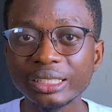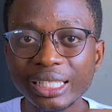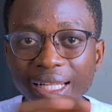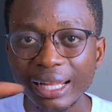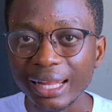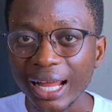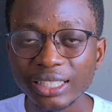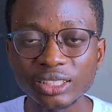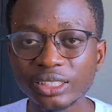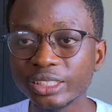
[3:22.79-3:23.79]
the
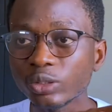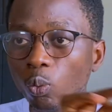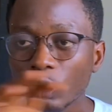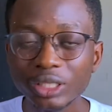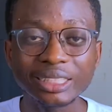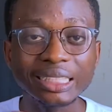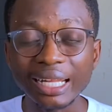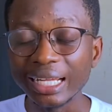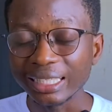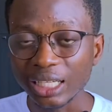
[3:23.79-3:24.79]
lines, the words, the
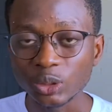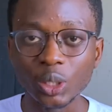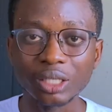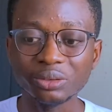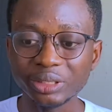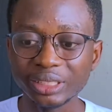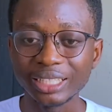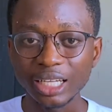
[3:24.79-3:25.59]
letters you are reading,